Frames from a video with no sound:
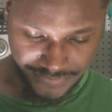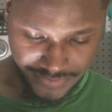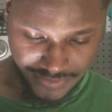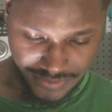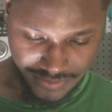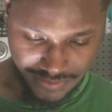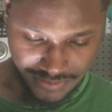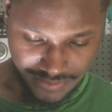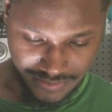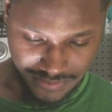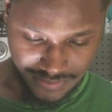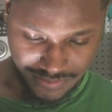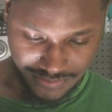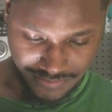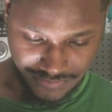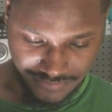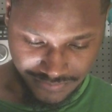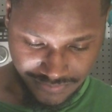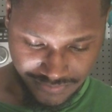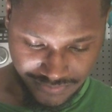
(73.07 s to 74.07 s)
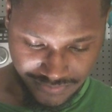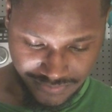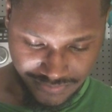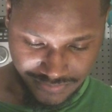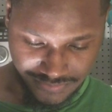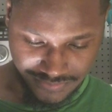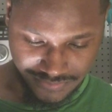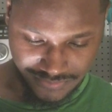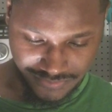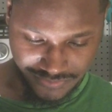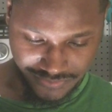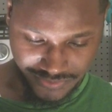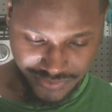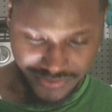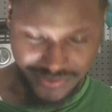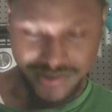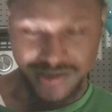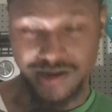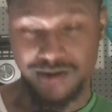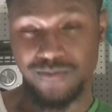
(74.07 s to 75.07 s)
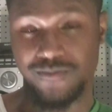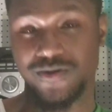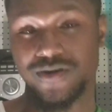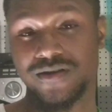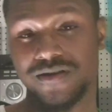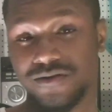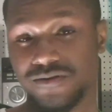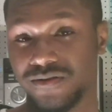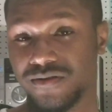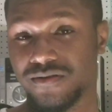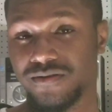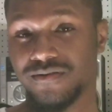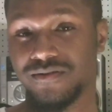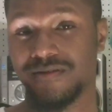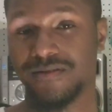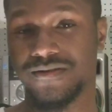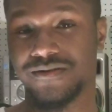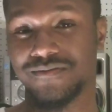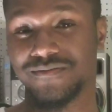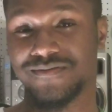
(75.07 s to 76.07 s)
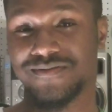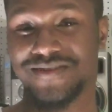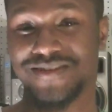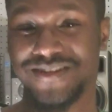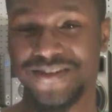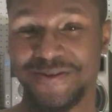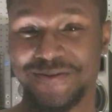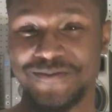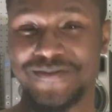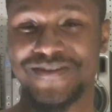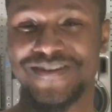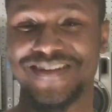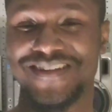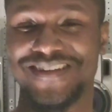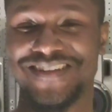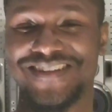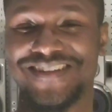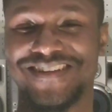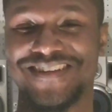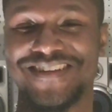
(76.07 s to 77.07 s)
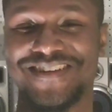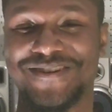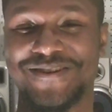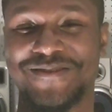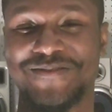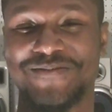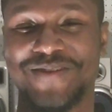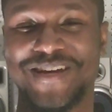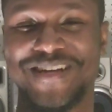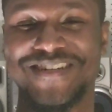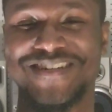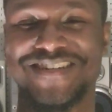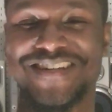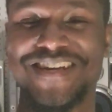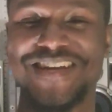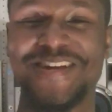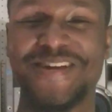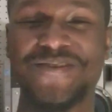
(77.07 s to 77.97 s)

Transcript: We only had one kickoff match